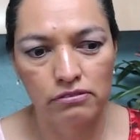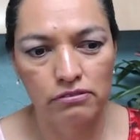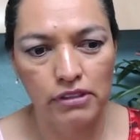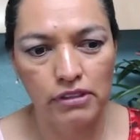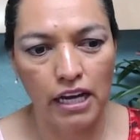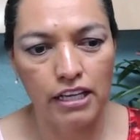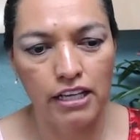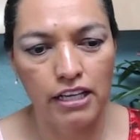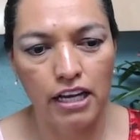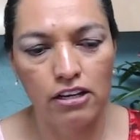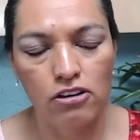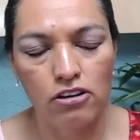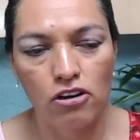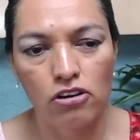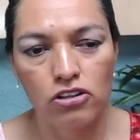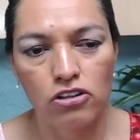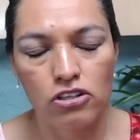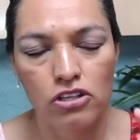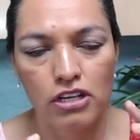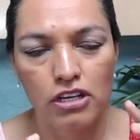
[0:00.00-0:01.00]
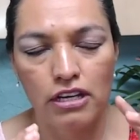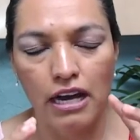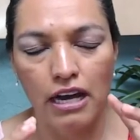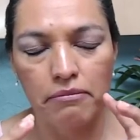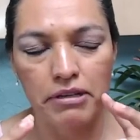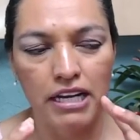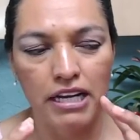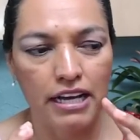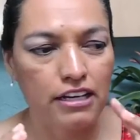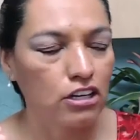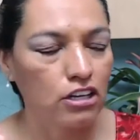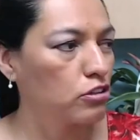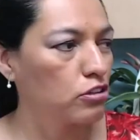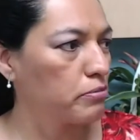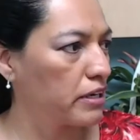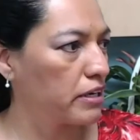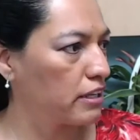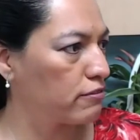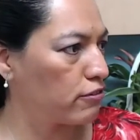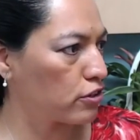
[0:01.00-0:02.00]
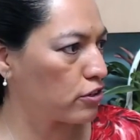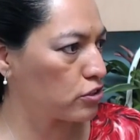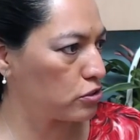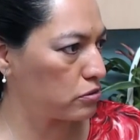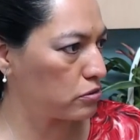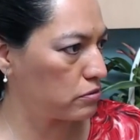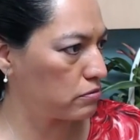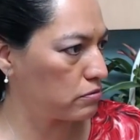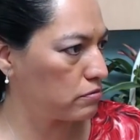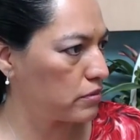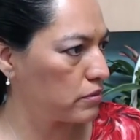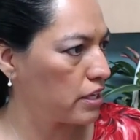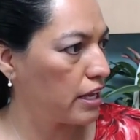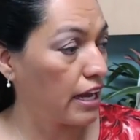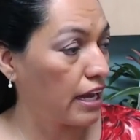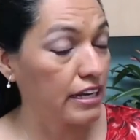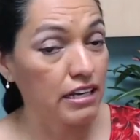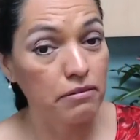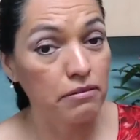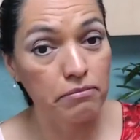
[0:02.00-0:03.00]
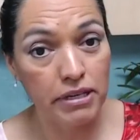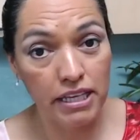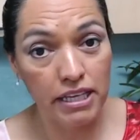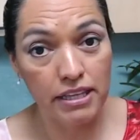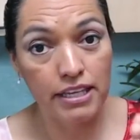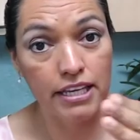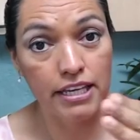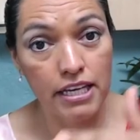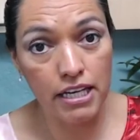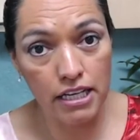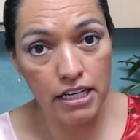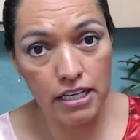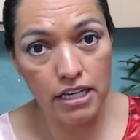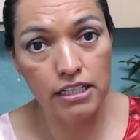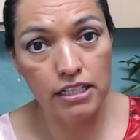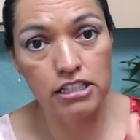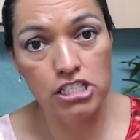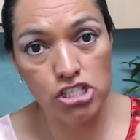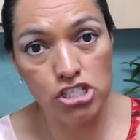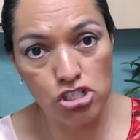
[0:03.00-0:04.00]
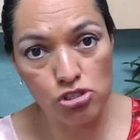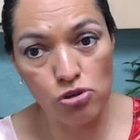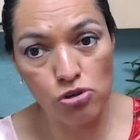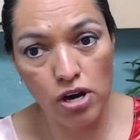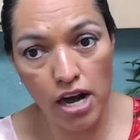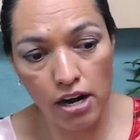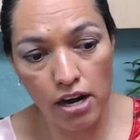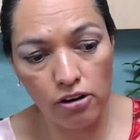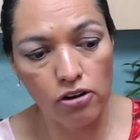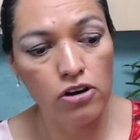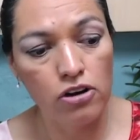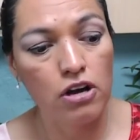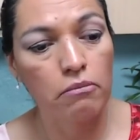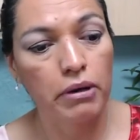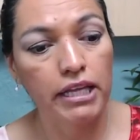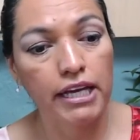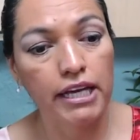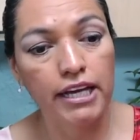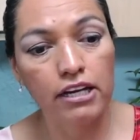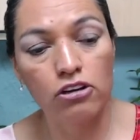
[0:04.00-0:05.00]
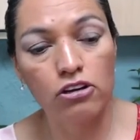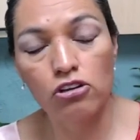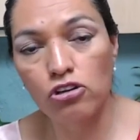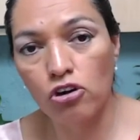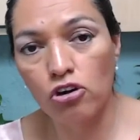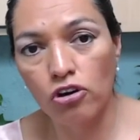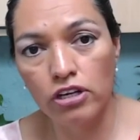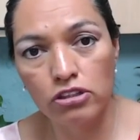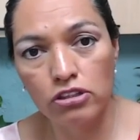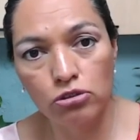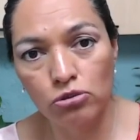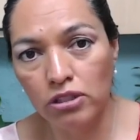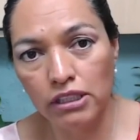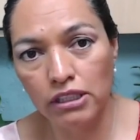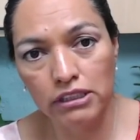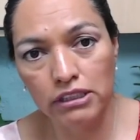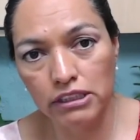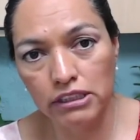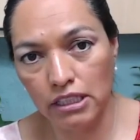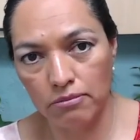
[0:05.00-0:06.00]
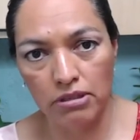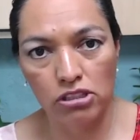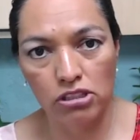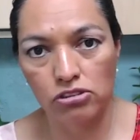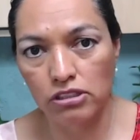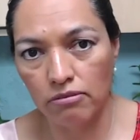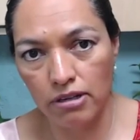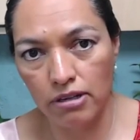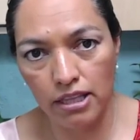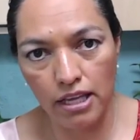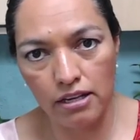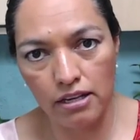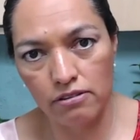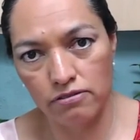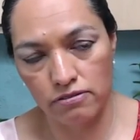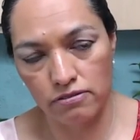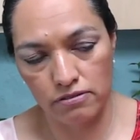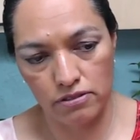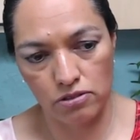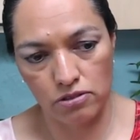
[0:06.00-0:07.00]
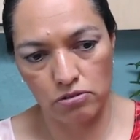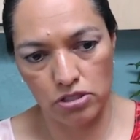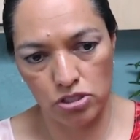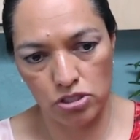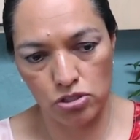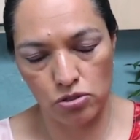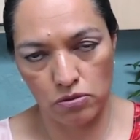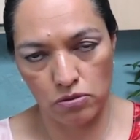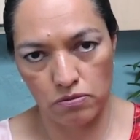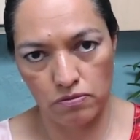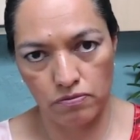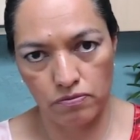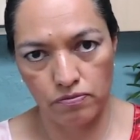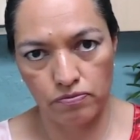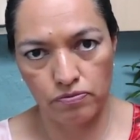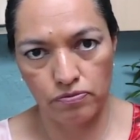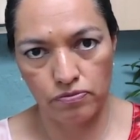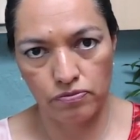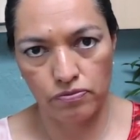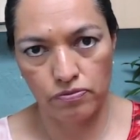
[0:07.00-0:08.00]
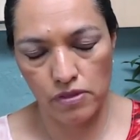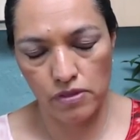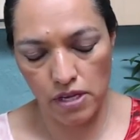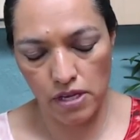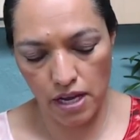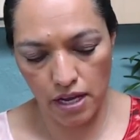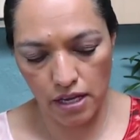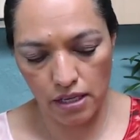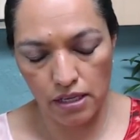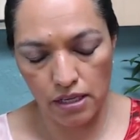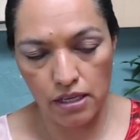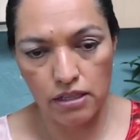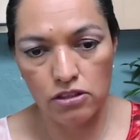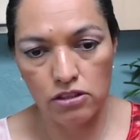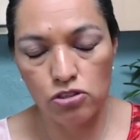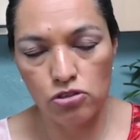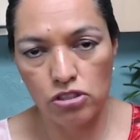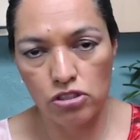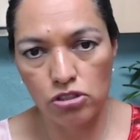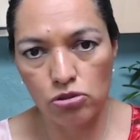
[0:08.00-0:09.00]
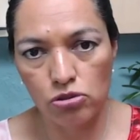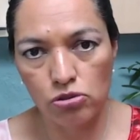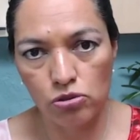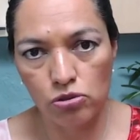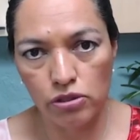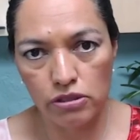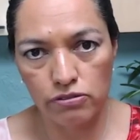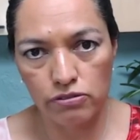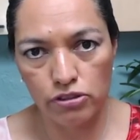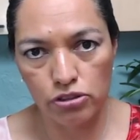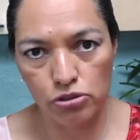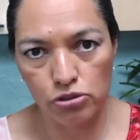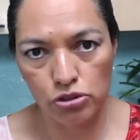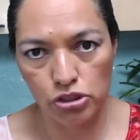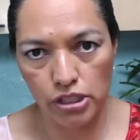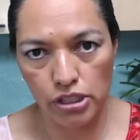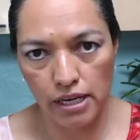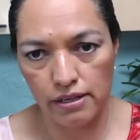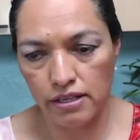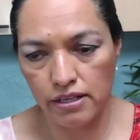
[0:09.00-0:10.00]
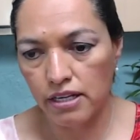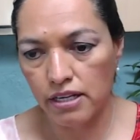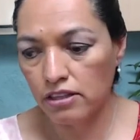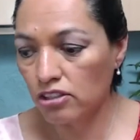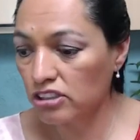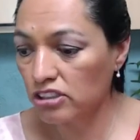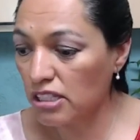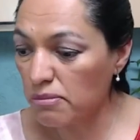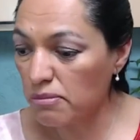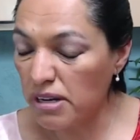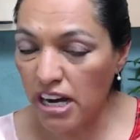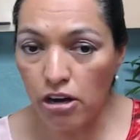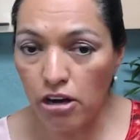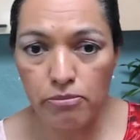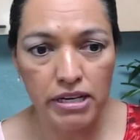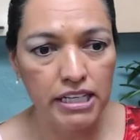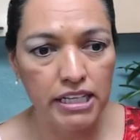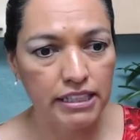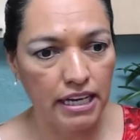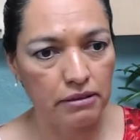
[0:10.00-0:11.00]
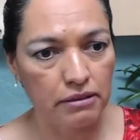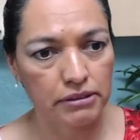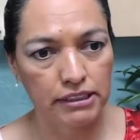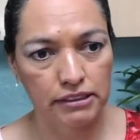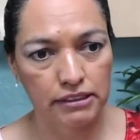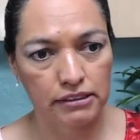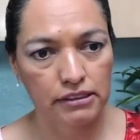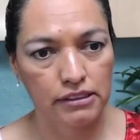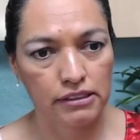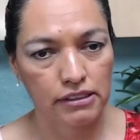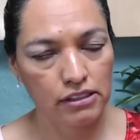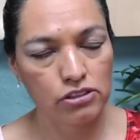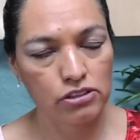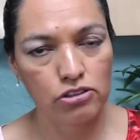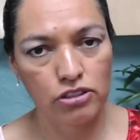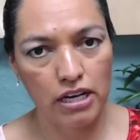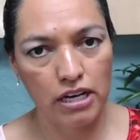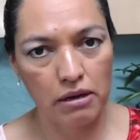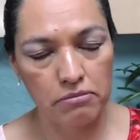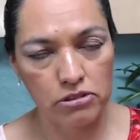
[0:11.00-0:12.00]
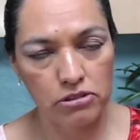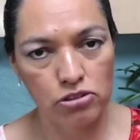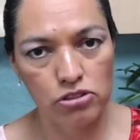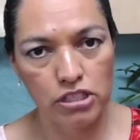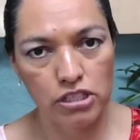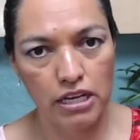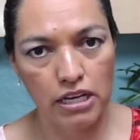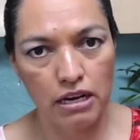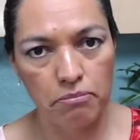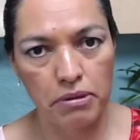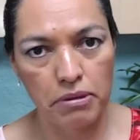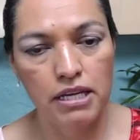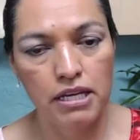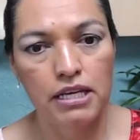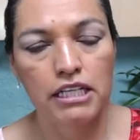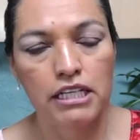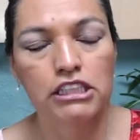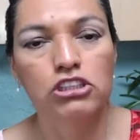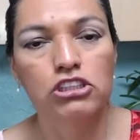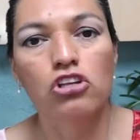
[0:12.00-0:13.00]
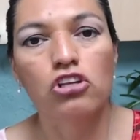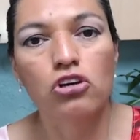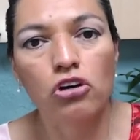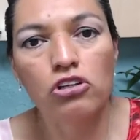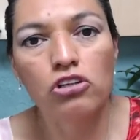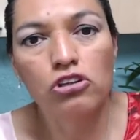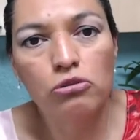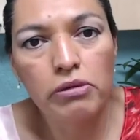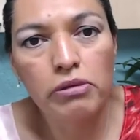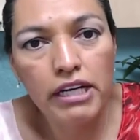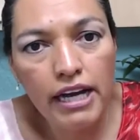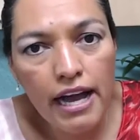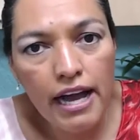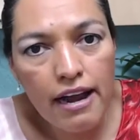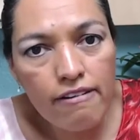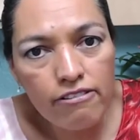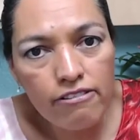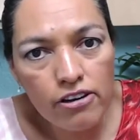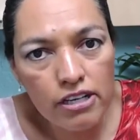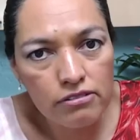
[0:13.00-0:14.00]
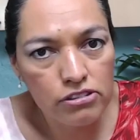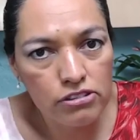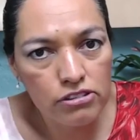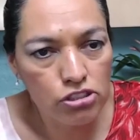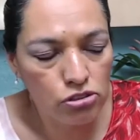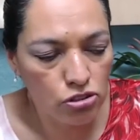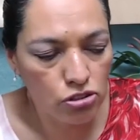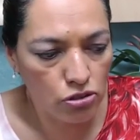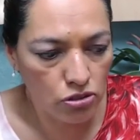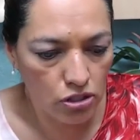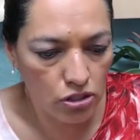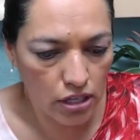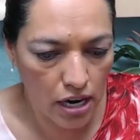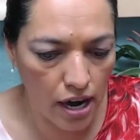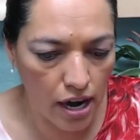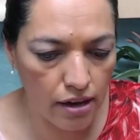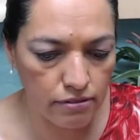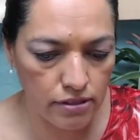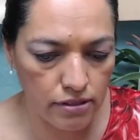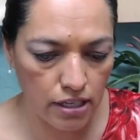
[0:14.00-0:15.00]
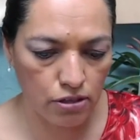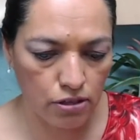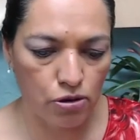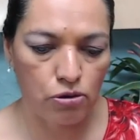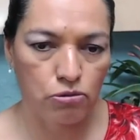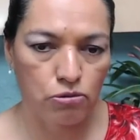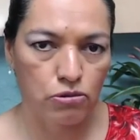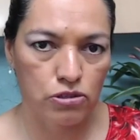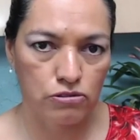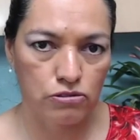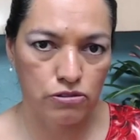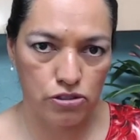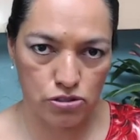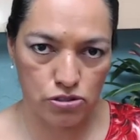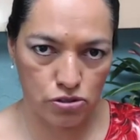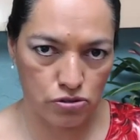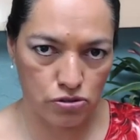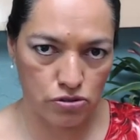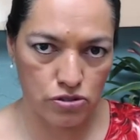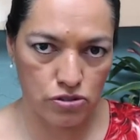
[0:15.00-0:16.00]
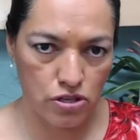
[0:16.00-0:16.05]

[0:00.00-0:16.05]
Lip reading: I cannot breathe for you. I can breathe here and teach you how, but I cannot go and do this 3 minutes every day with you. Yeah? You need to do it for yourself. Doesn't matter how many times you come to therapy, it's not going to be helpful if you don't have the homework for you.